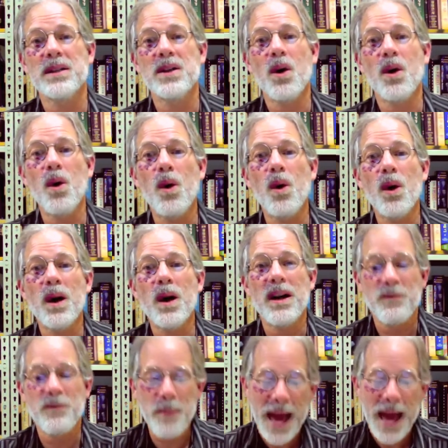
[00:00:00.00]
the whore
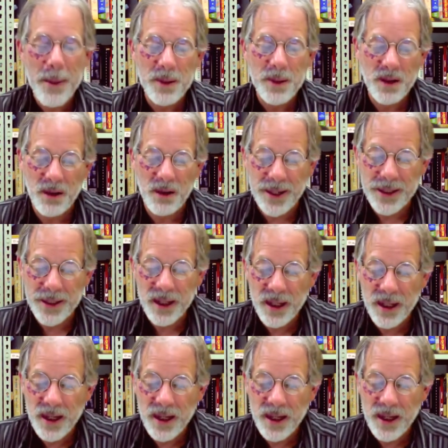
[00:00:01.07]
of Babylon